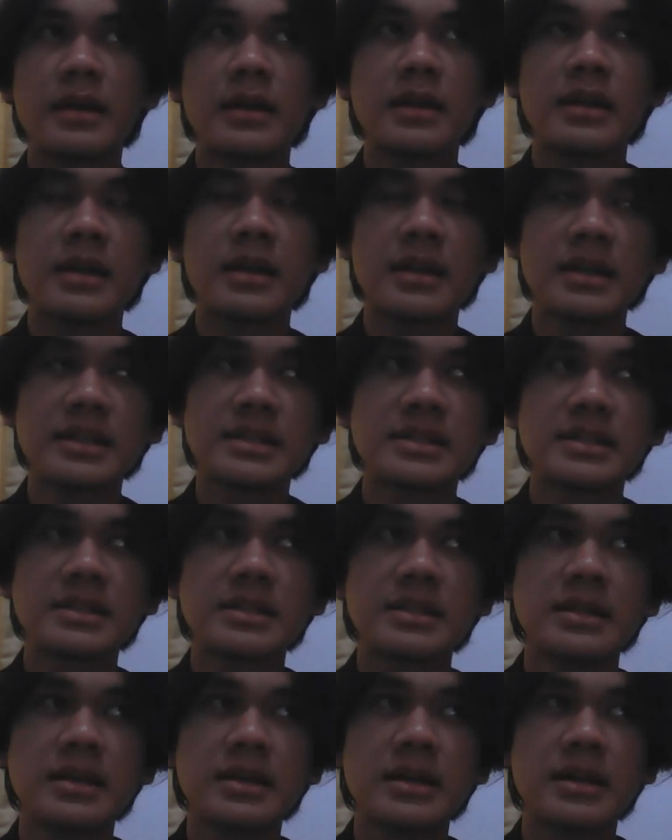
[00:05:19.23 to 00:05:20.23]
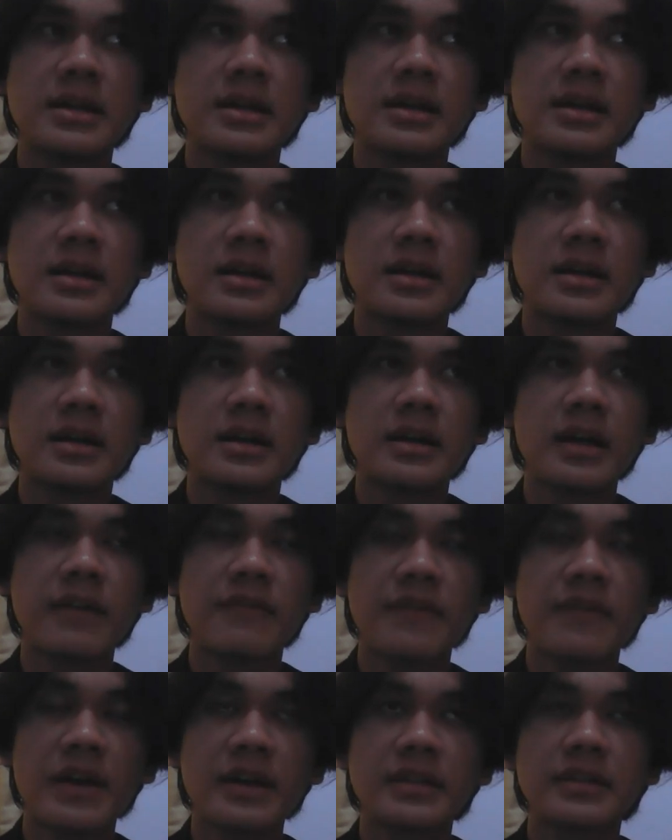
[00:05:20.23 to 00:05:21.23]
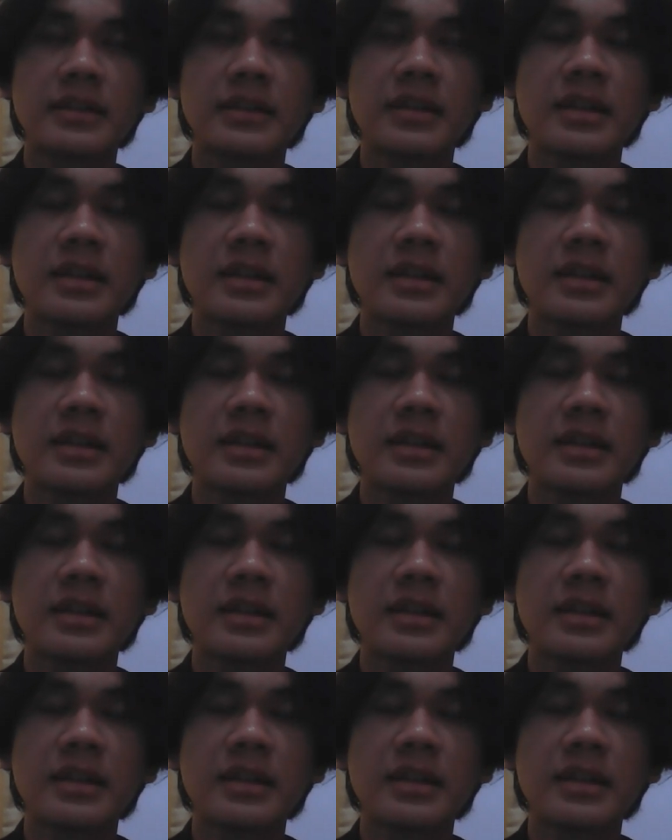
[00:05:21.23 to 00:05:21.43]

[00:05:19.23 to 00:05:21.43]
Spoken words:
it is effect.